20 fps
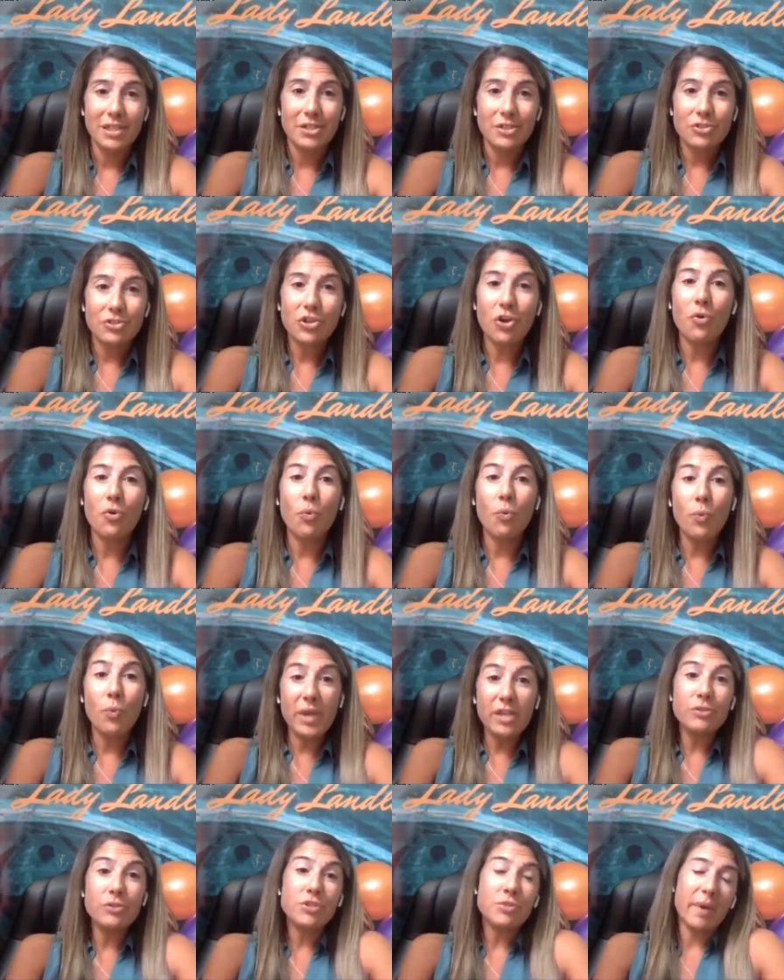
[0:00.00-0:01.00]
So we
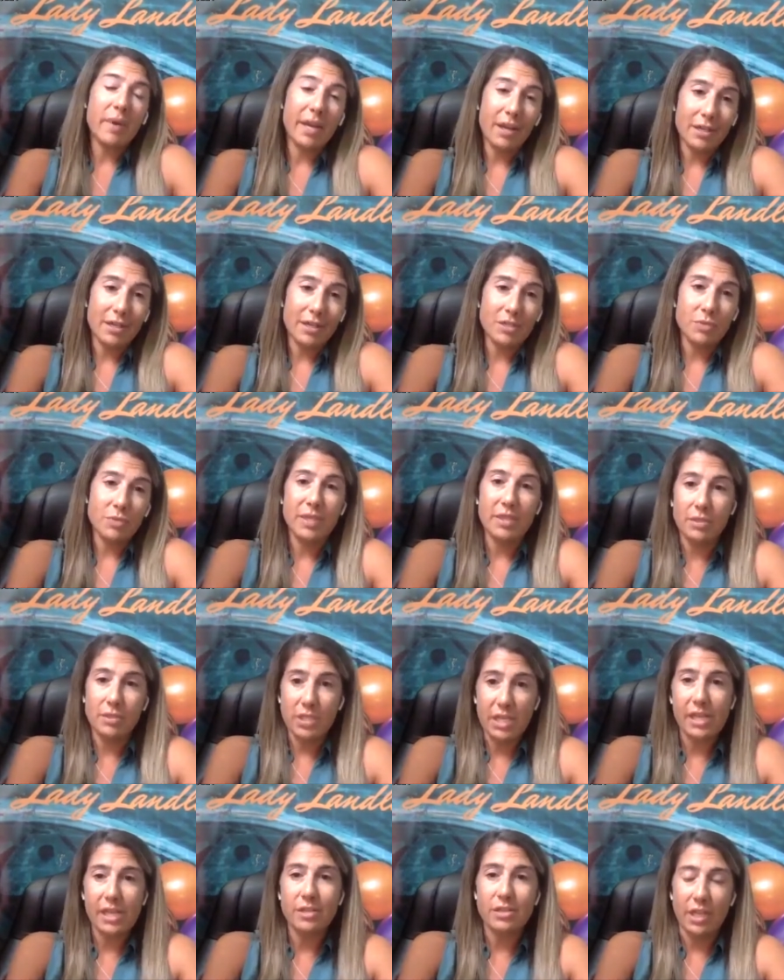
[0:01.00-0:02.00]
used my husband's.
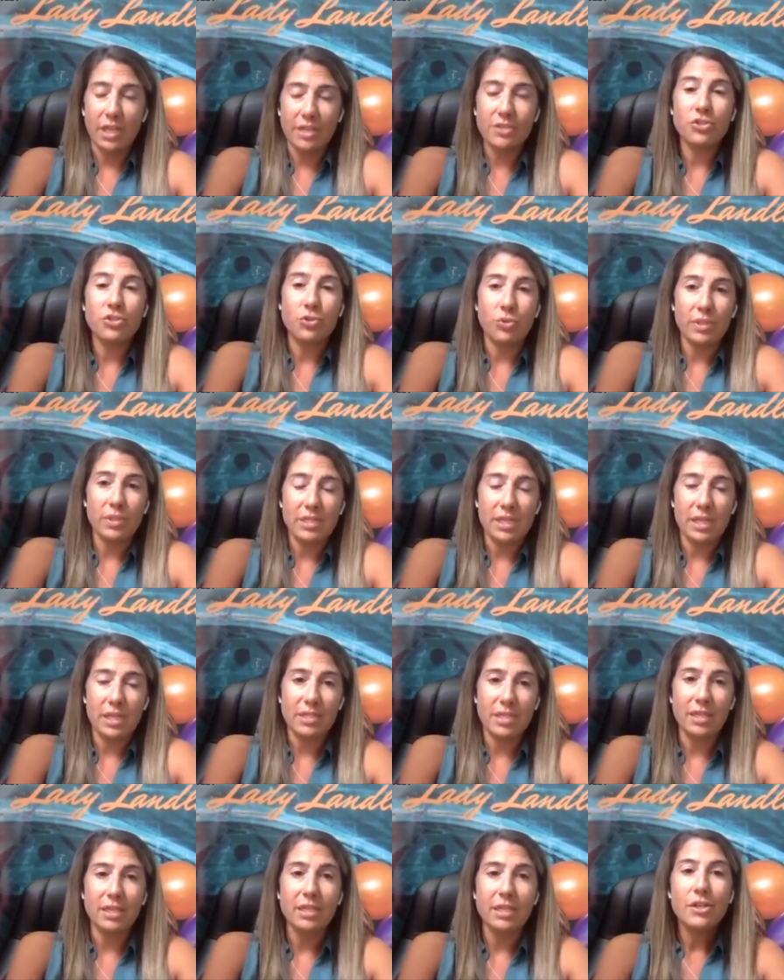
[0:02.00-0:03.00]
He is he's a dual
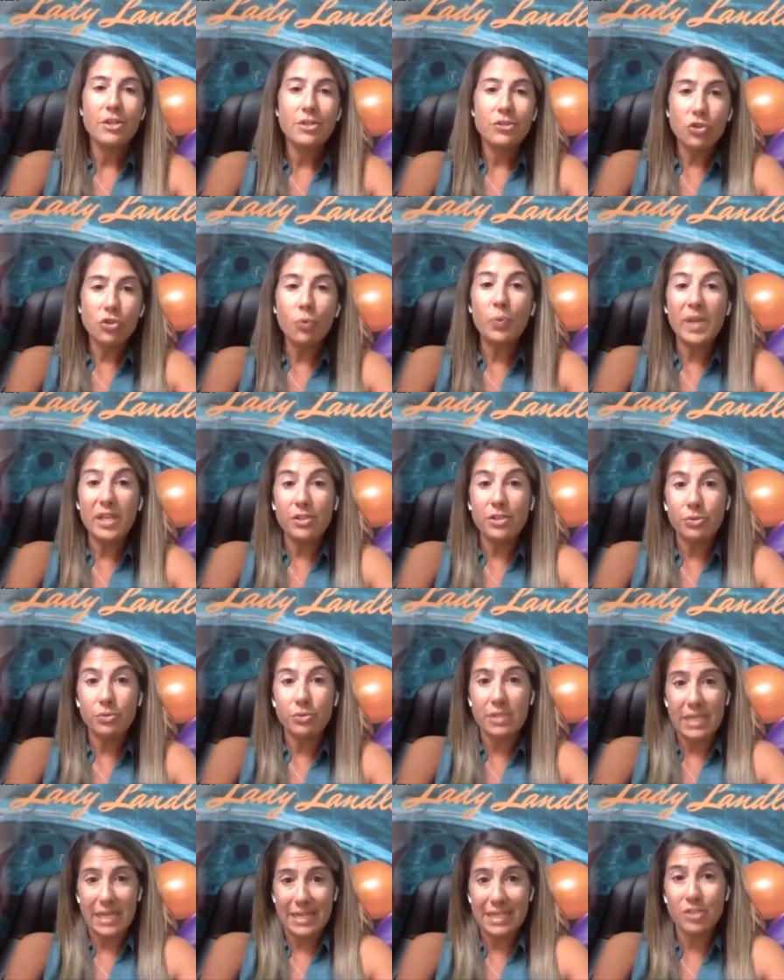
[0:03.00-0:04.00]
citizen. So we
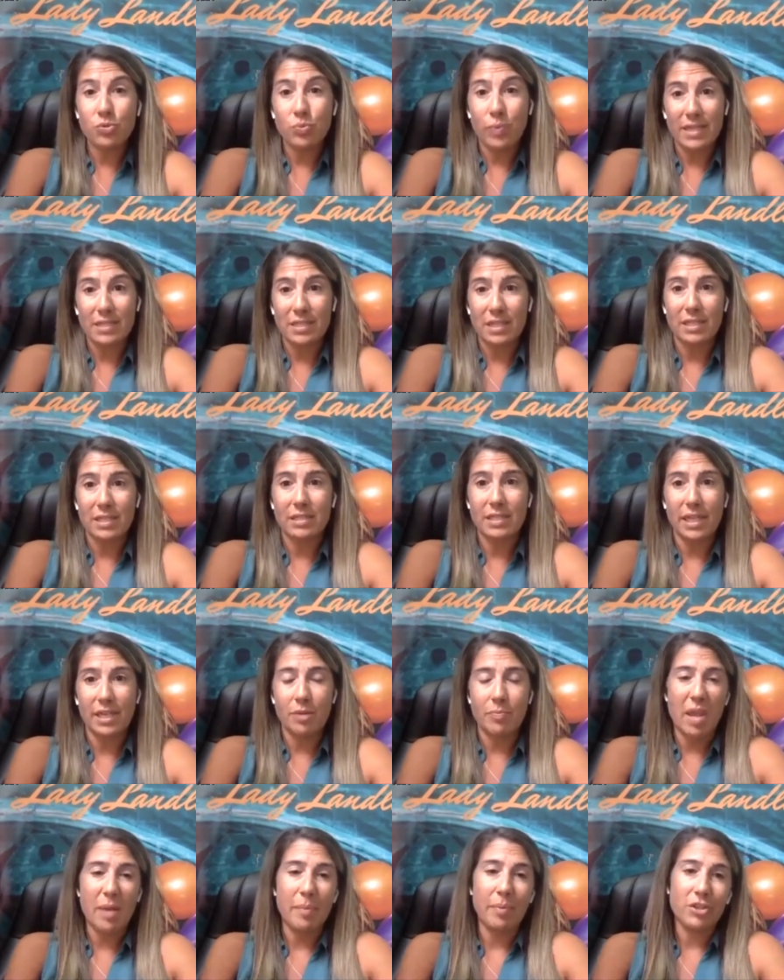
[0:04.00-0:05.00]
used his residency to
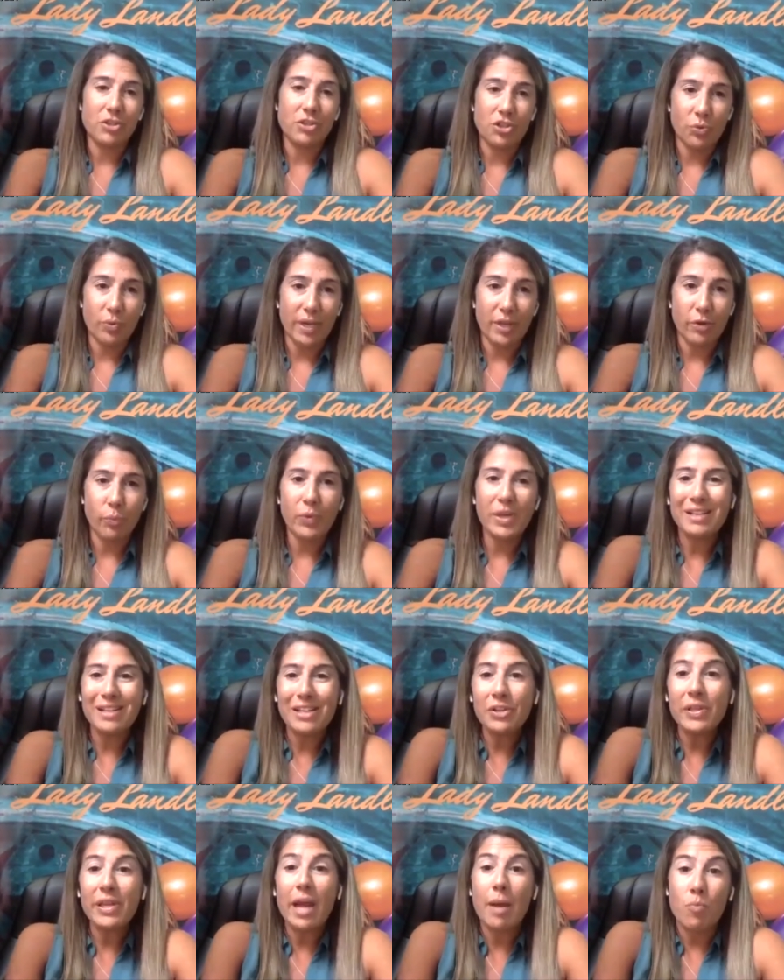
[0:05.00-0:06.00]
be able to do it. We
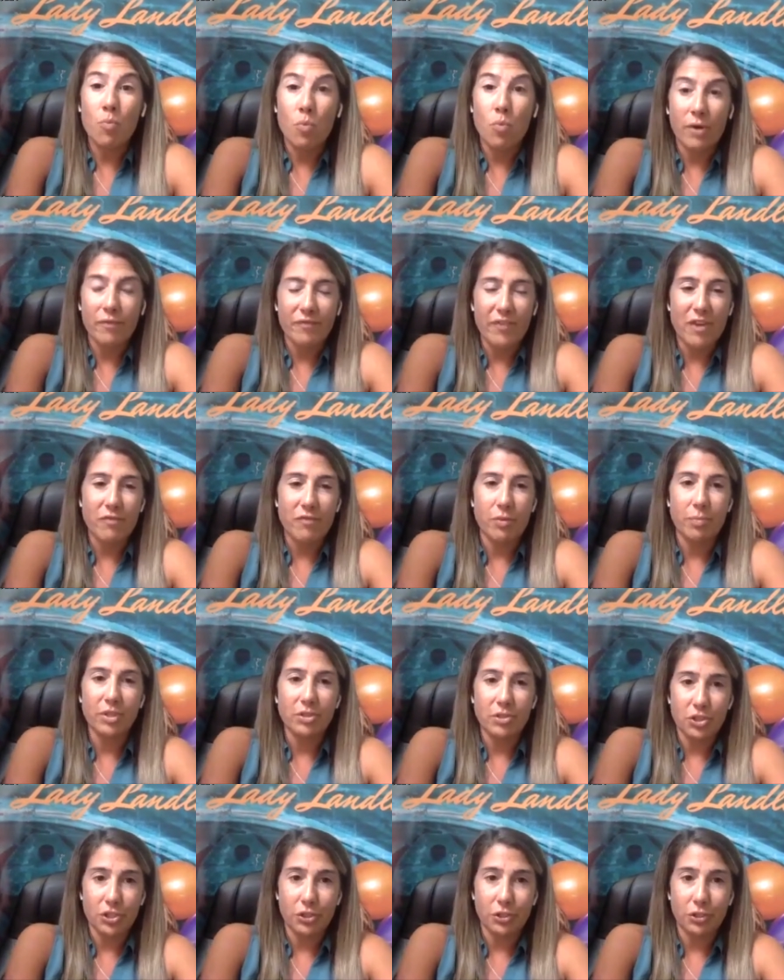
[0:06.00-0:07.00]
clearly got more favorable
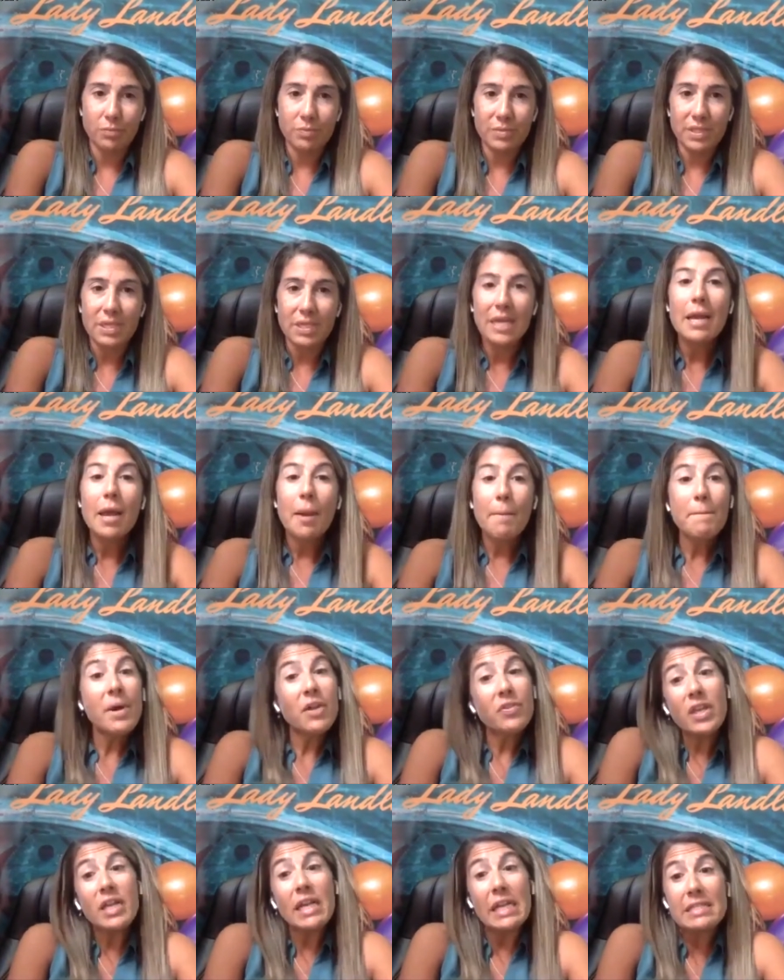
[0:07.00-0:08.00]
terms,
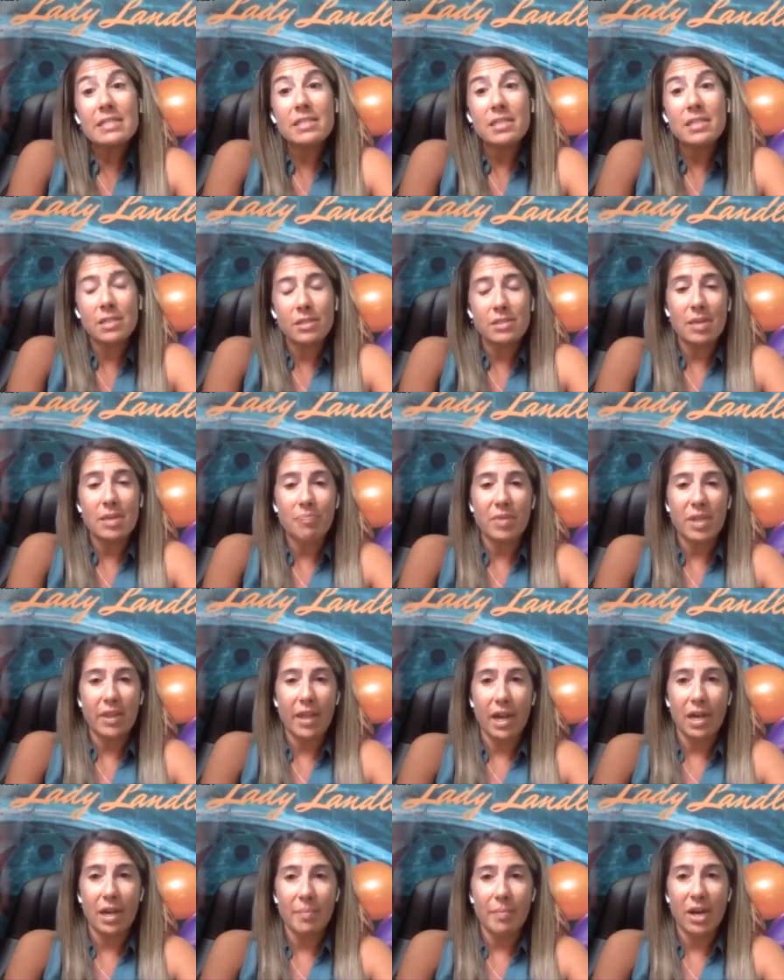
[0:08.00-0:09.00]
but that is still something that
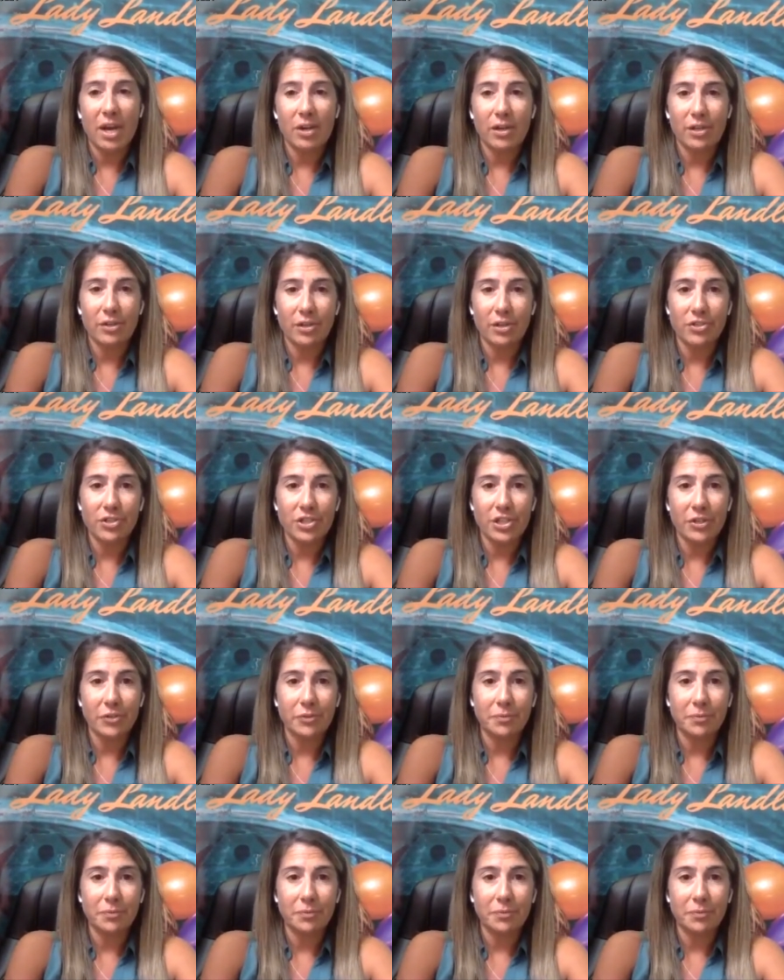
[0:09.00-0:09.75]
an American can do.